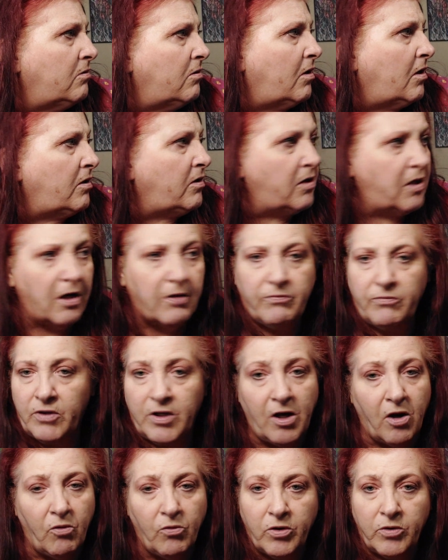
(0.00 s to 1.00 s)
I
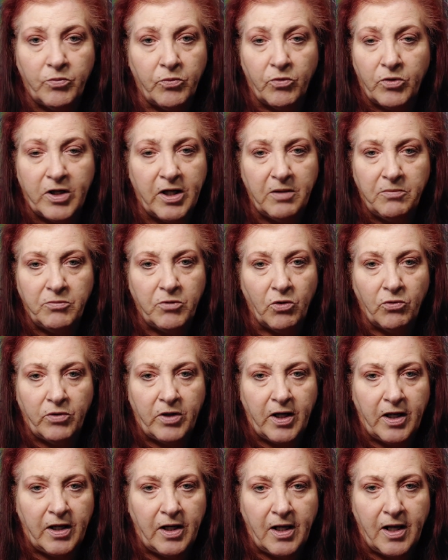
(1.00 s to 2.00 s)
definitely always will keep
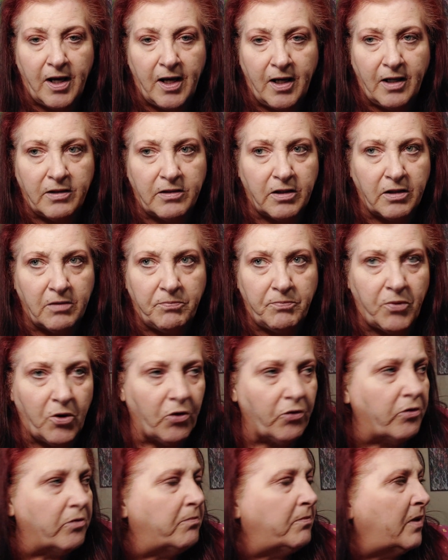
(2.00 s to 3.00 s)
donating hats. as
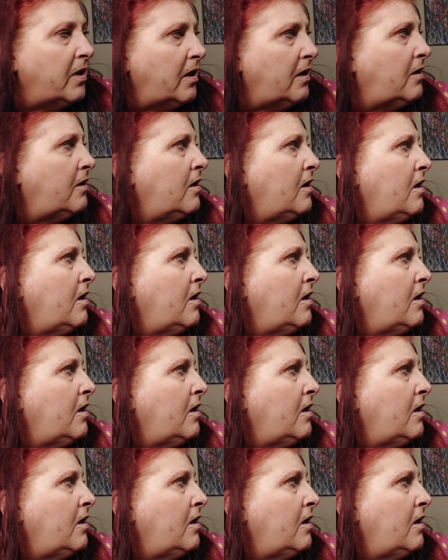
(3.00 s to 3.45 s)
part of me.